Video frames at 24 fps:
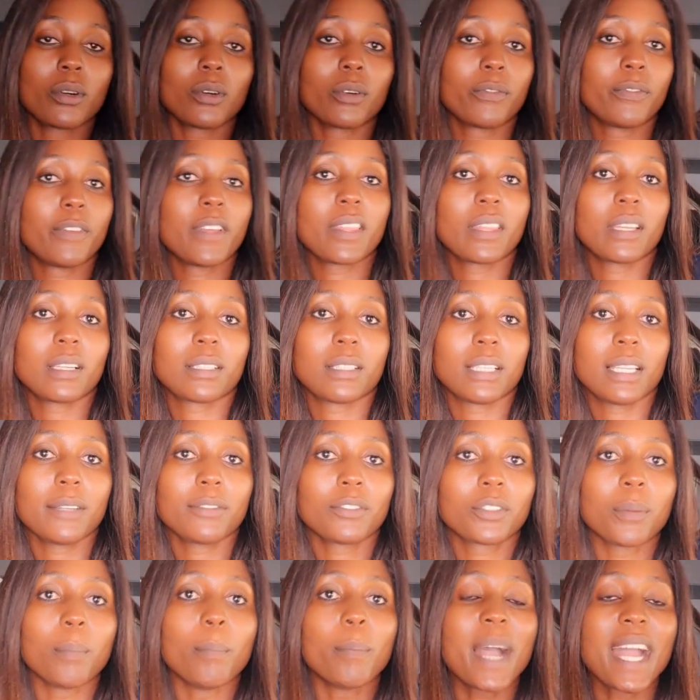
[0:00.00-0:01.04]
or feathers
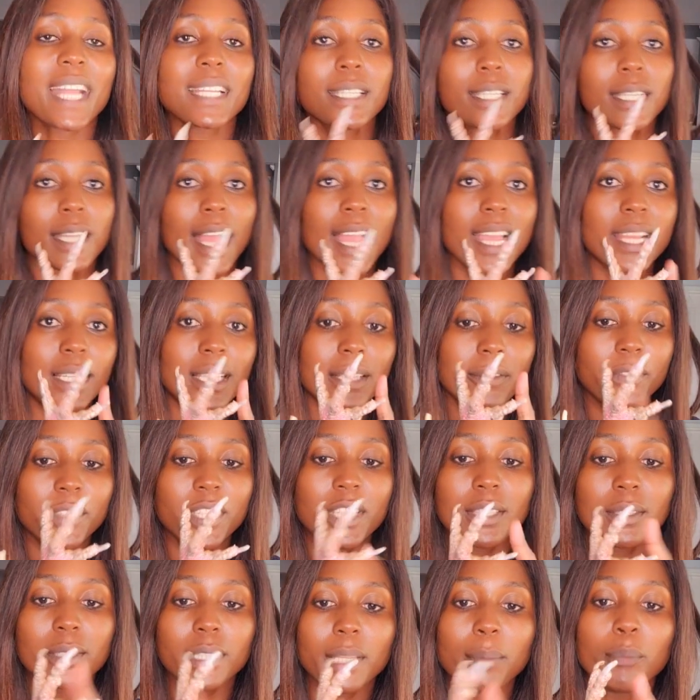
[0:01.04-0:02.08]
left, but I left
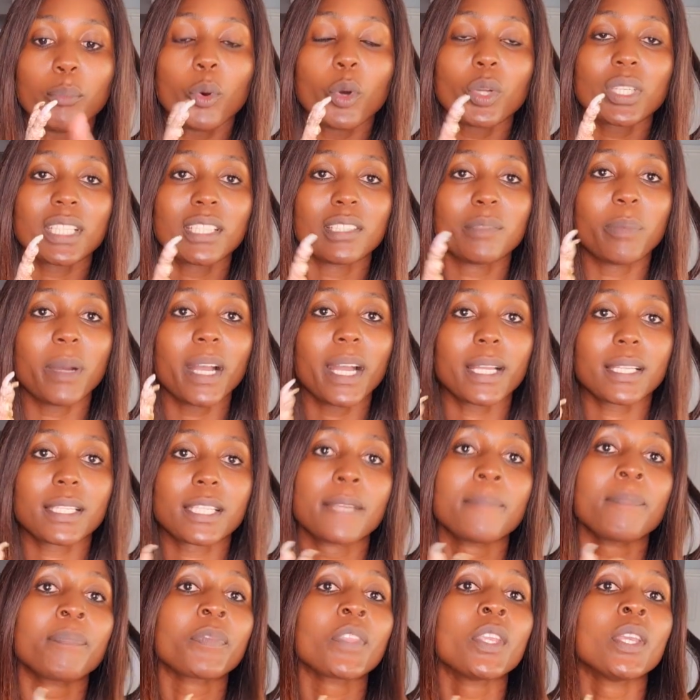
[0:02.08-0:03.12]
this important
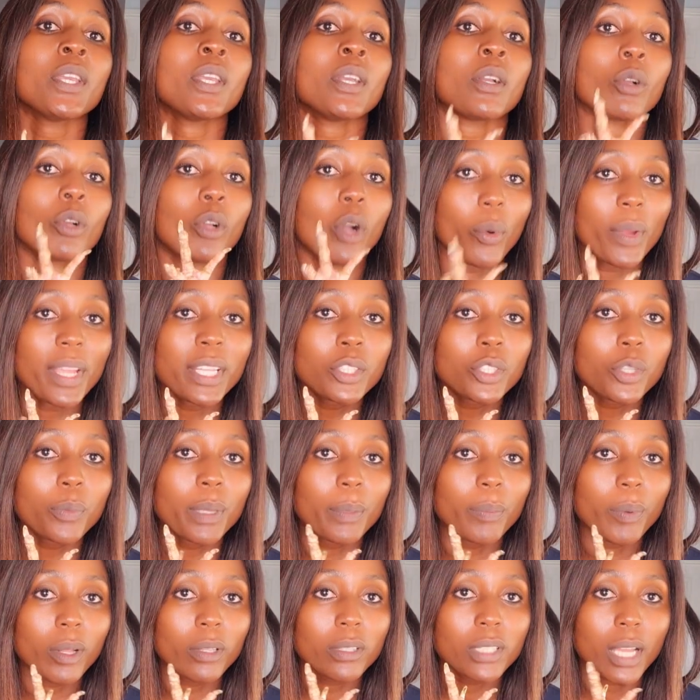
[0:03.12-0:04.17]
part. Going to
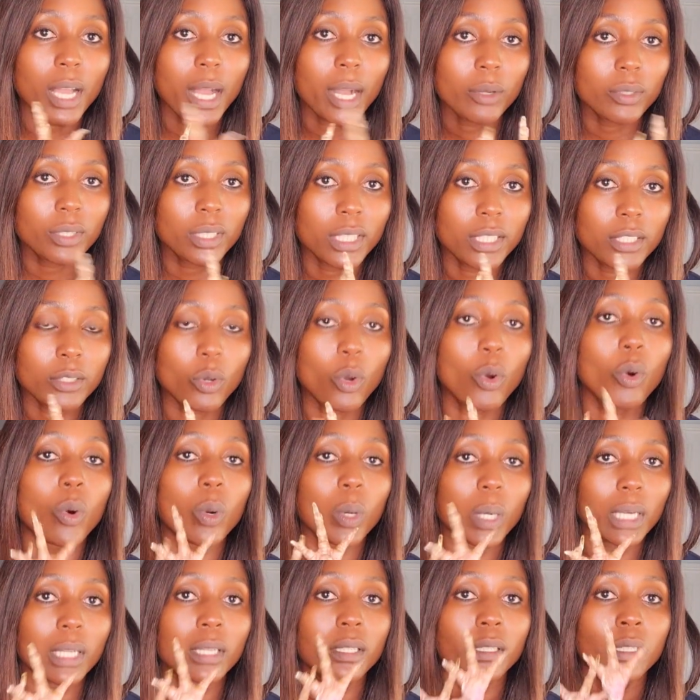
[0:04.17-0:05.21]
people's houses
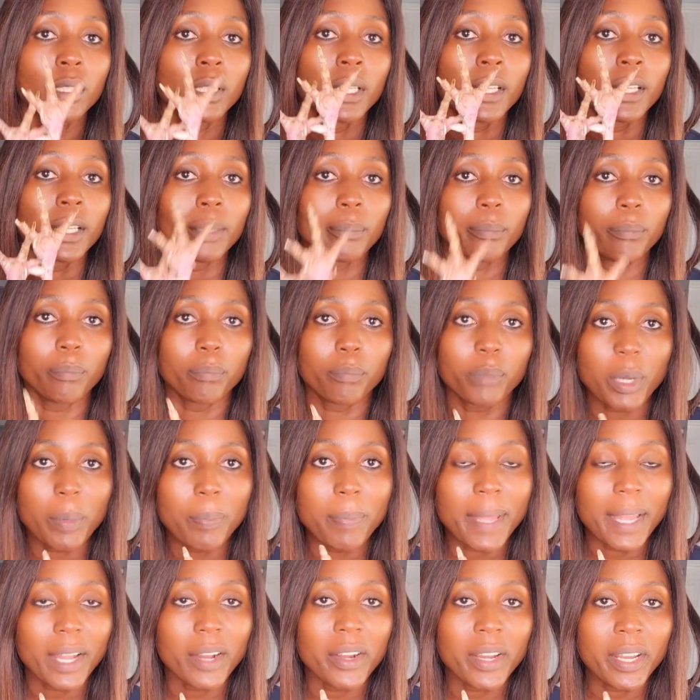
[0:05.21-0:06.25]
or
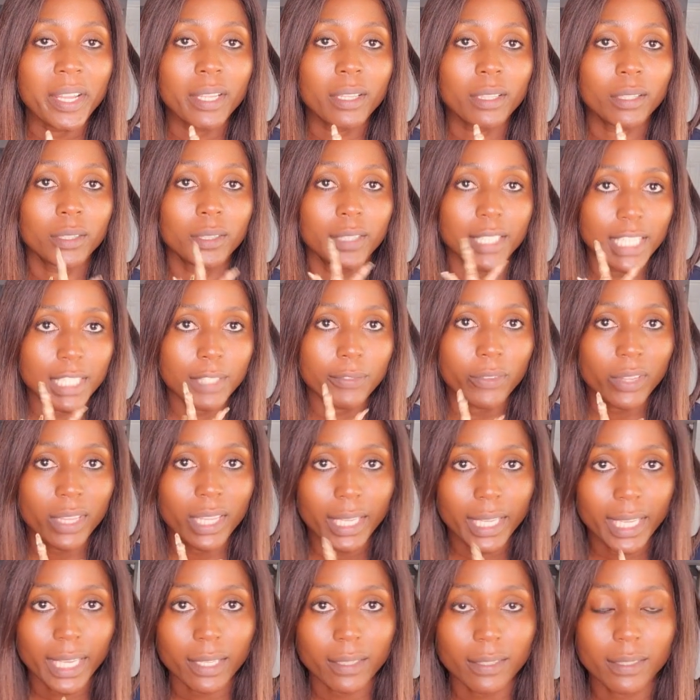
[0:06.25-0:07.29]
preparing this for
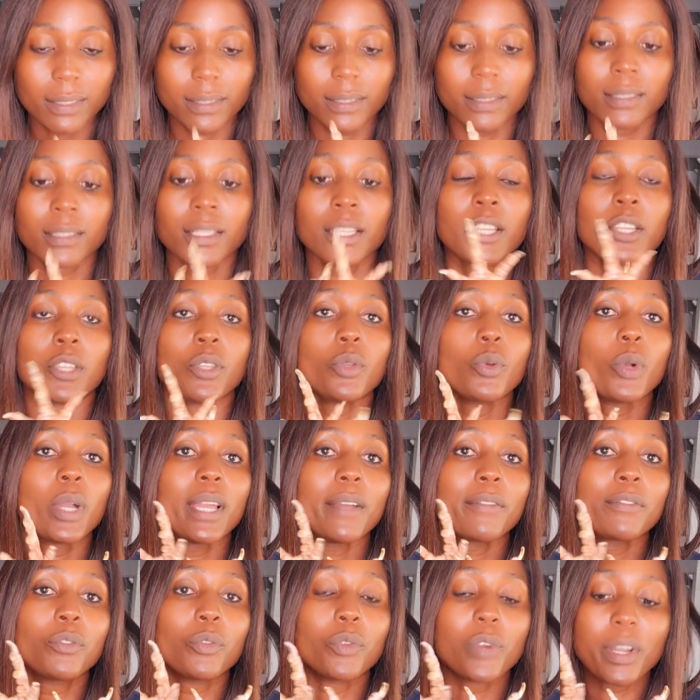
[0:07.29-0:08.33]
the guests, you
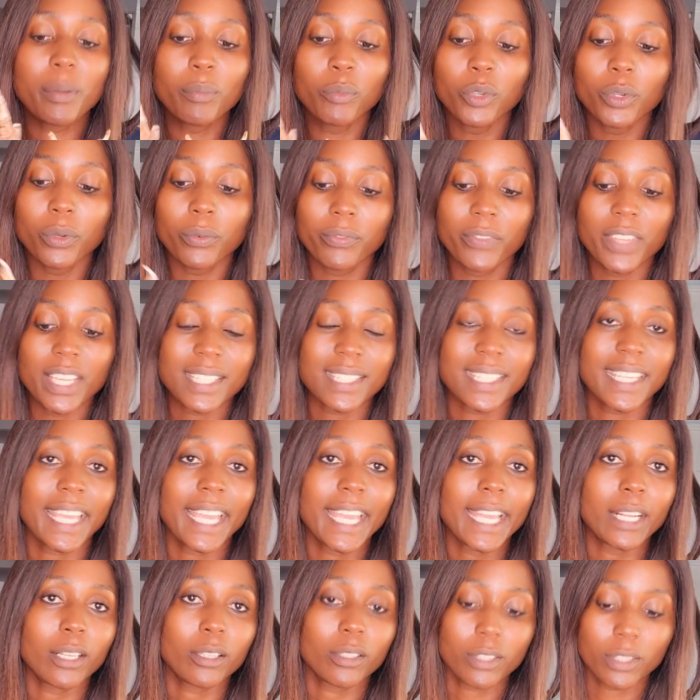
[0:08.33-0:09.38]
have to remove the
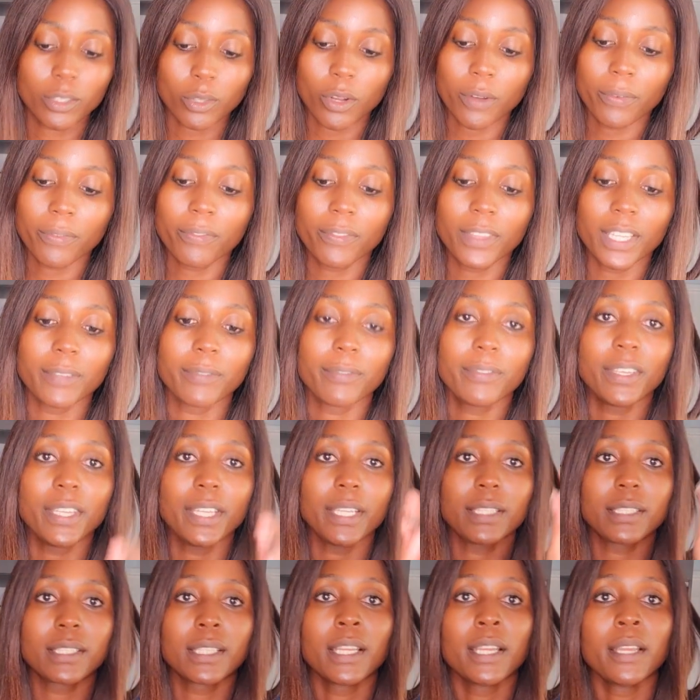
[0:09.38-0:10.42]
scales of the
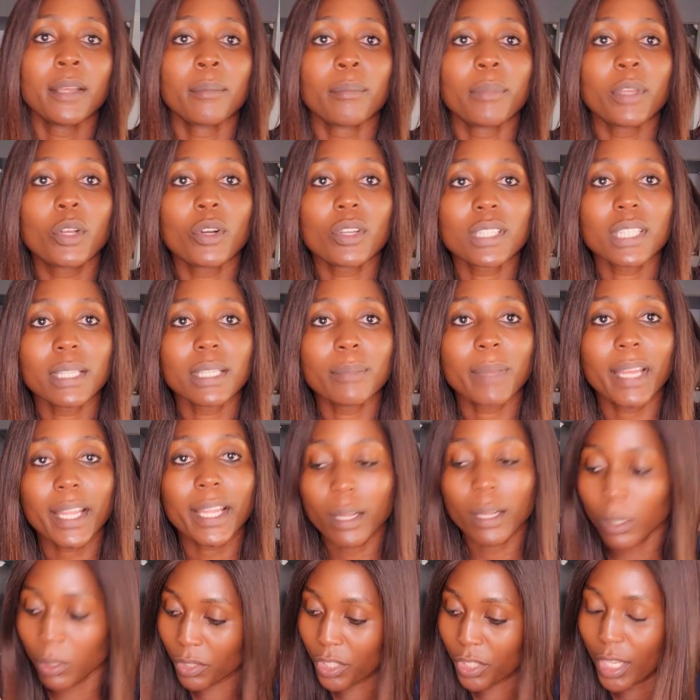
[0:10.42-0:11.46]
feet, because in my
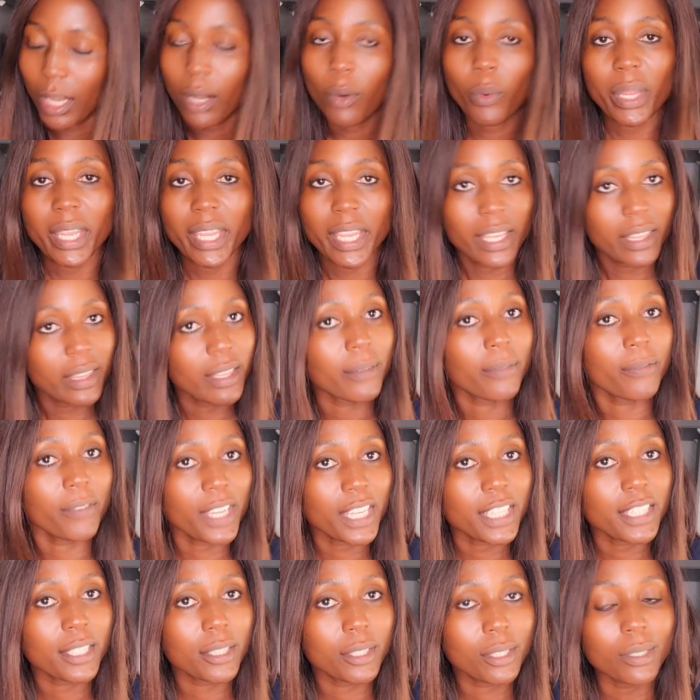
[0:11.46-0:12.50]
culture we eat the
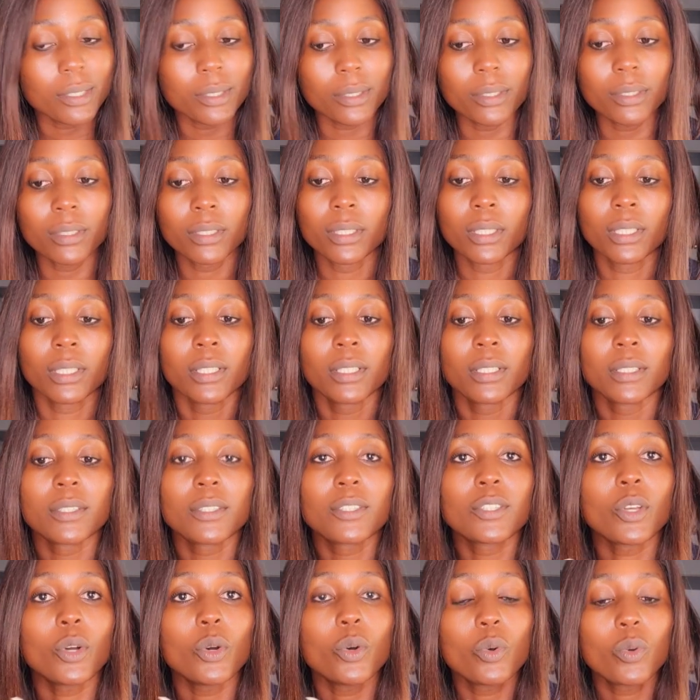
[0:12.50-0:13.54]
feet too.
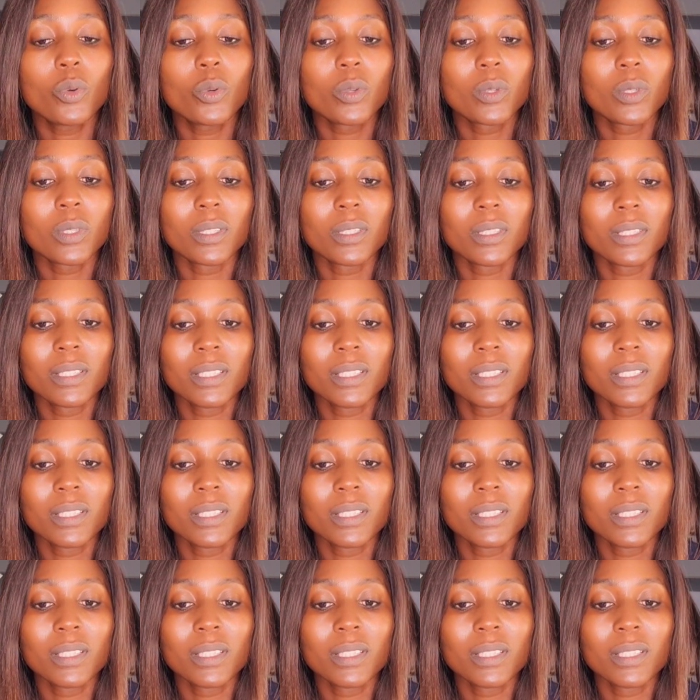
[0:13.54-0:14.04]
So